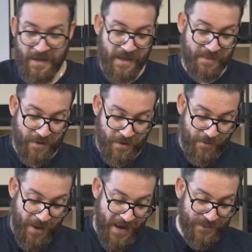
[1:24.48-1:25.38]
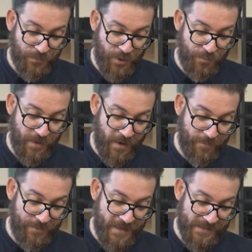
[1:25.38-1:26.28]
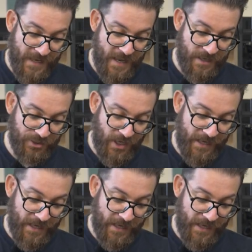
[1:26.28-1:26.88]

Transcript: that as we open up, this hinge